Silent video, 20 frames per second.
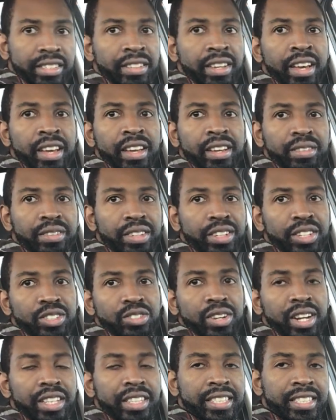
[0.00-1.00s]
I'm going to
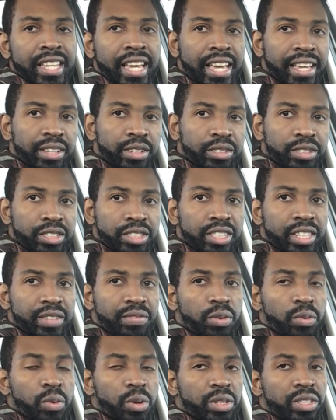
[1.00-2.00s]
try this angle to see
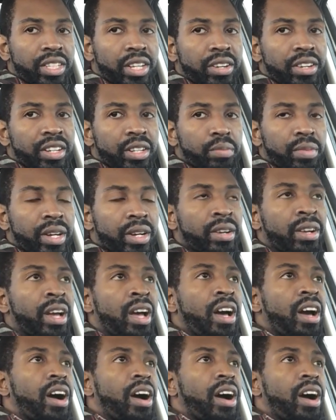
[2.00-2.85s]
if it works out any better.